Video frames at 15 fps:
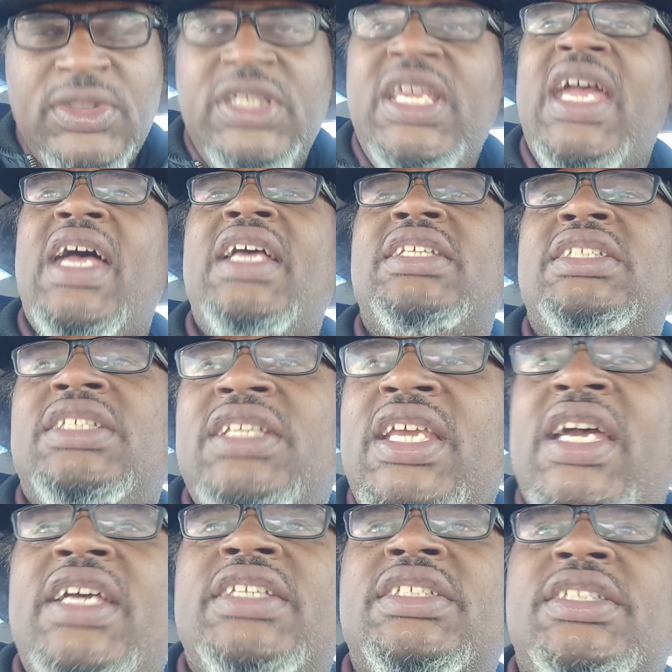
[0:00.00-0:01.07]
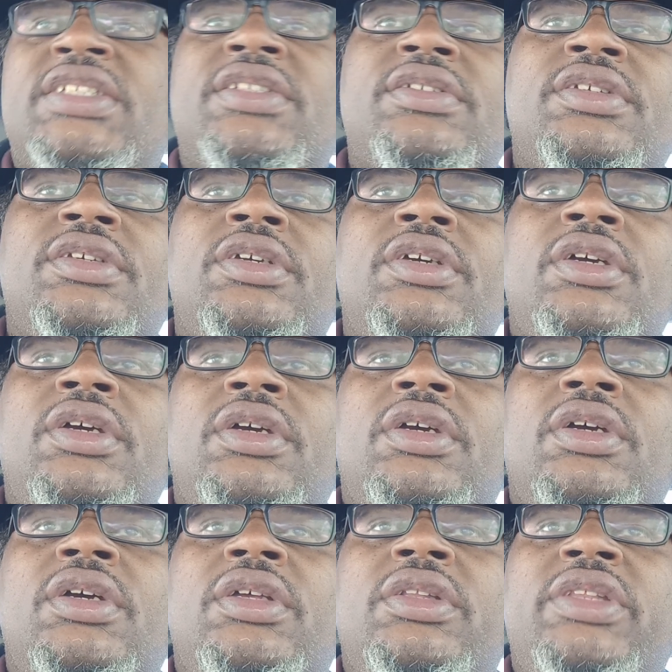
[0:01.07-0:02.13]
Yes, yes,
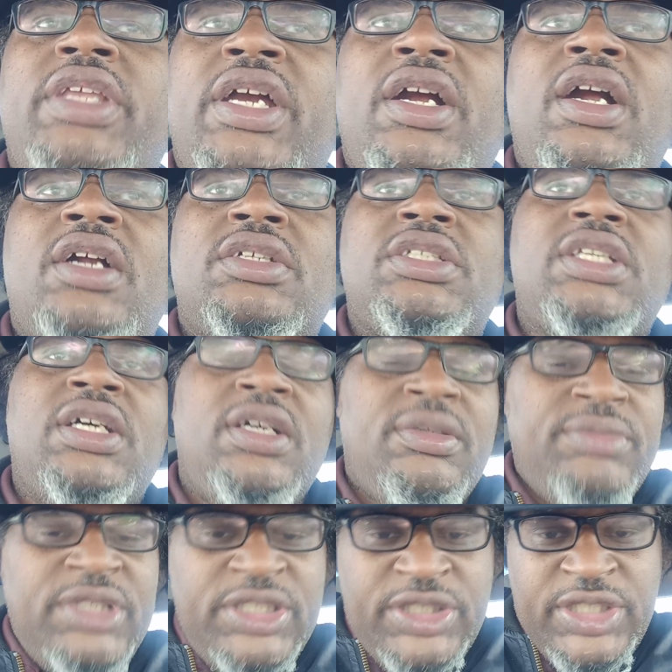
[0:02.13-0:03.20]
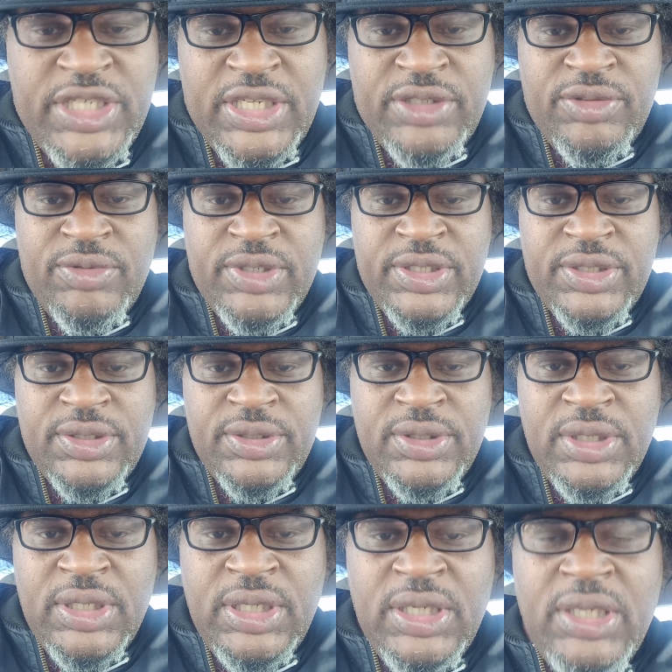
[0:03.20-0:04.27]
there are some that's genuine.
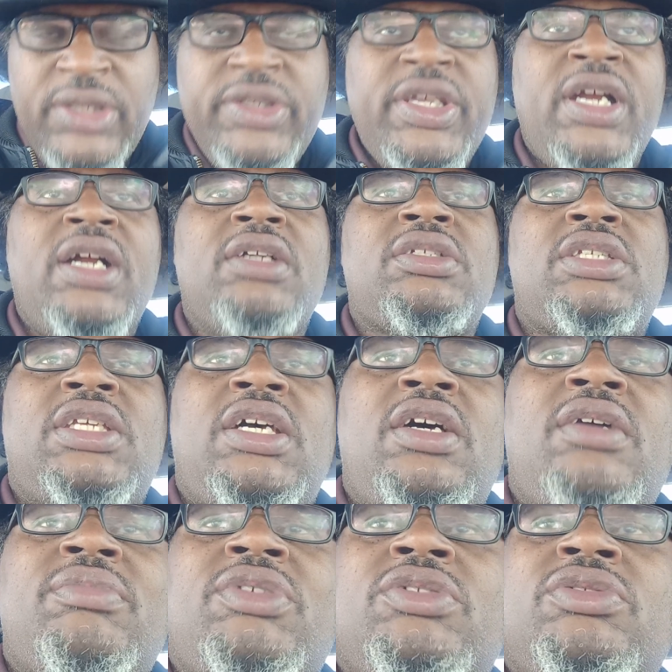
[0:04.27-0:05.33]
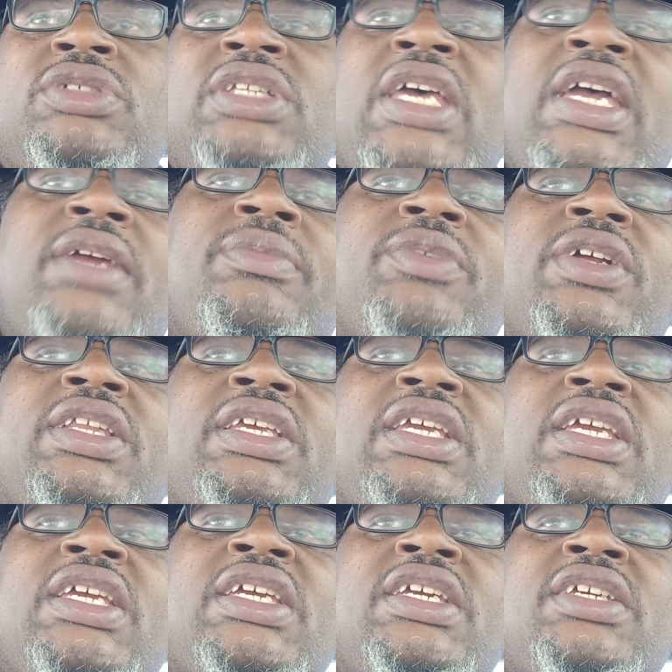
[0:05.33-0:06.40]
There are some whose name really
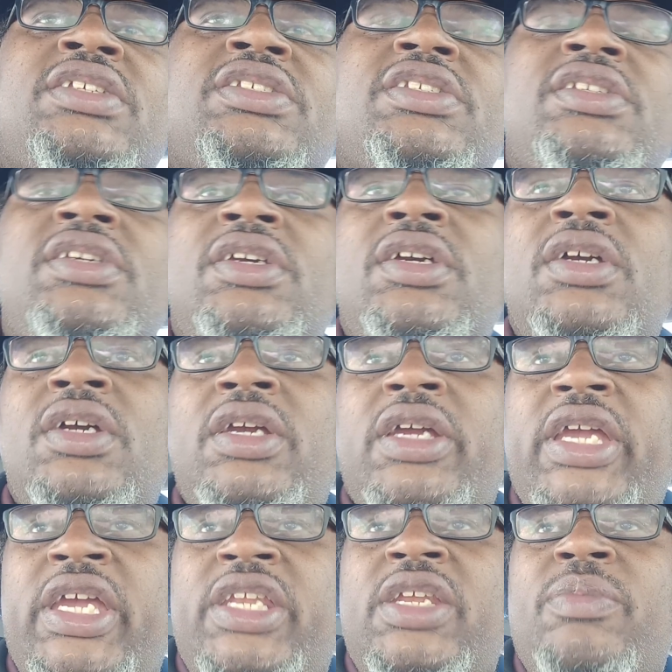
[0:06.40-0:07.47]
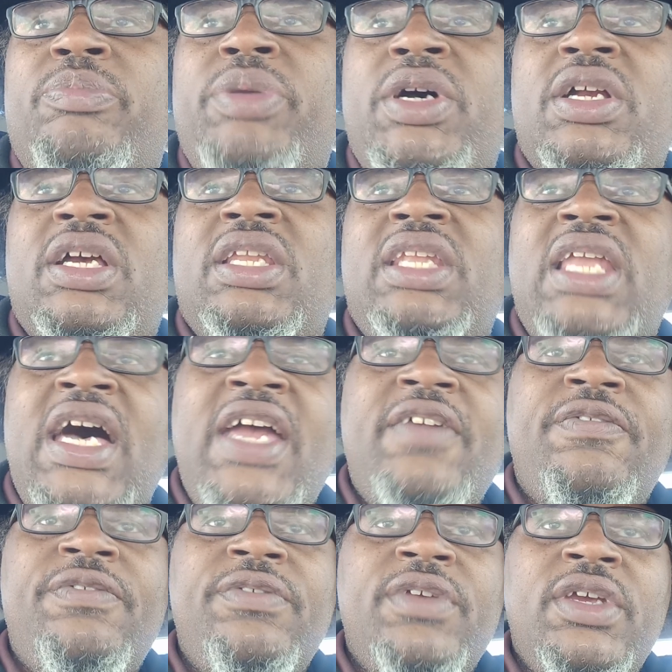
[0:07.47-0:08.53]
is in the book of
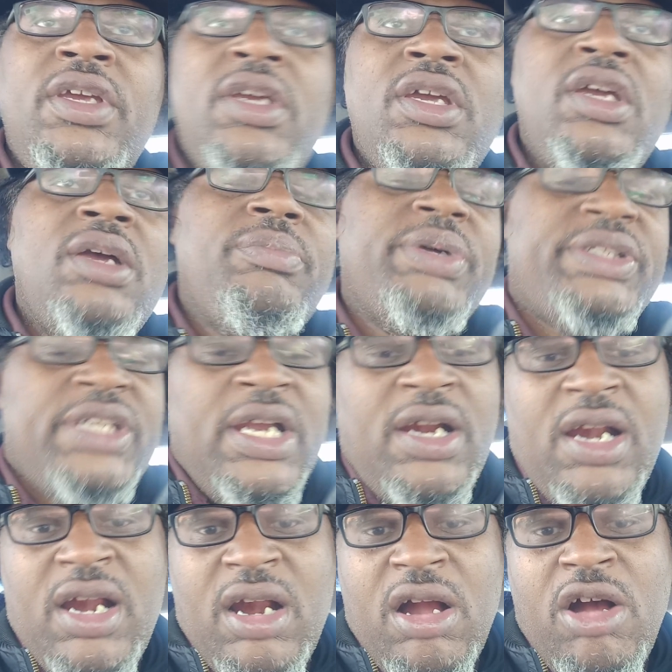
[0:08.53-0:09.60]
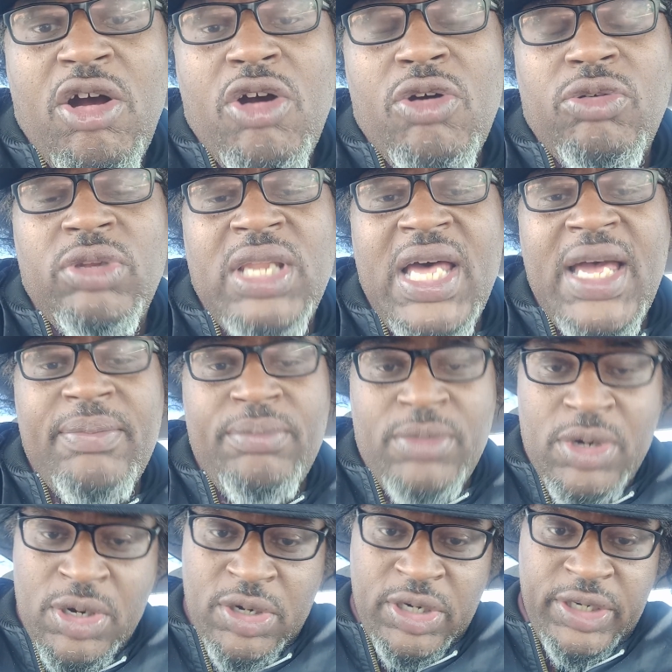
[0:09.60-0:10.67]
life, but there are a whole lot
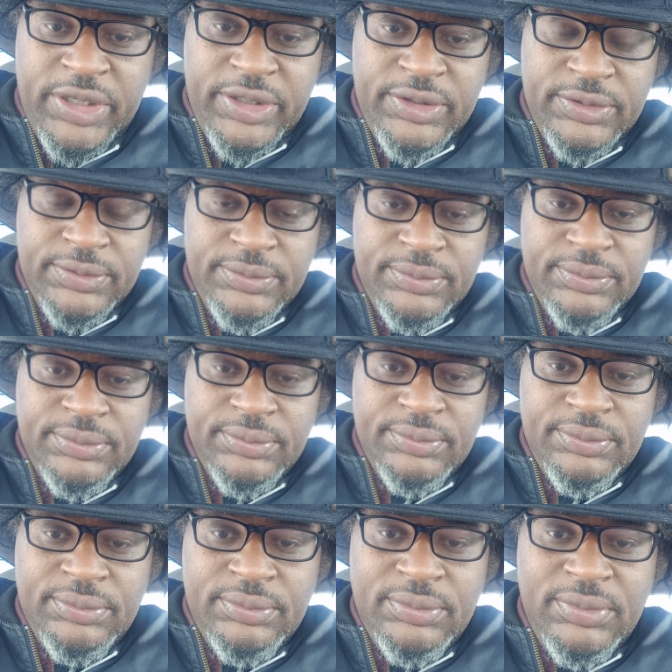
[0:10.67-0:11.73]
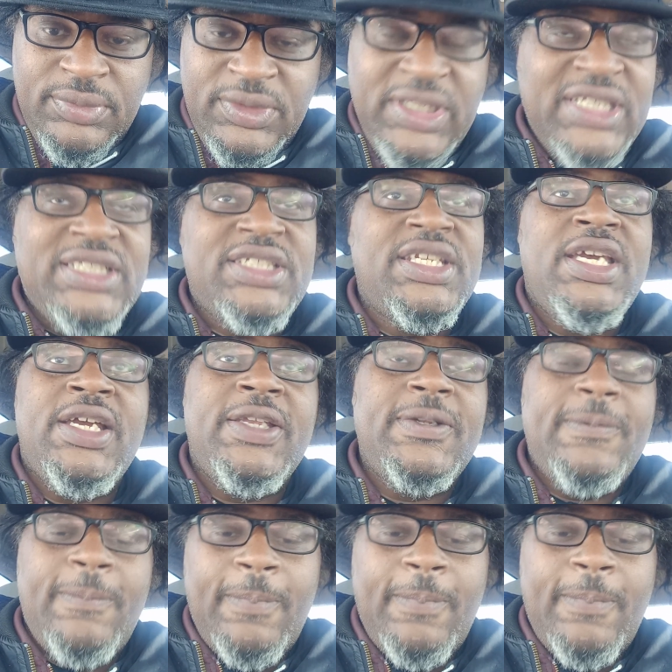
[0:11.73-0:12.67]
more that's not.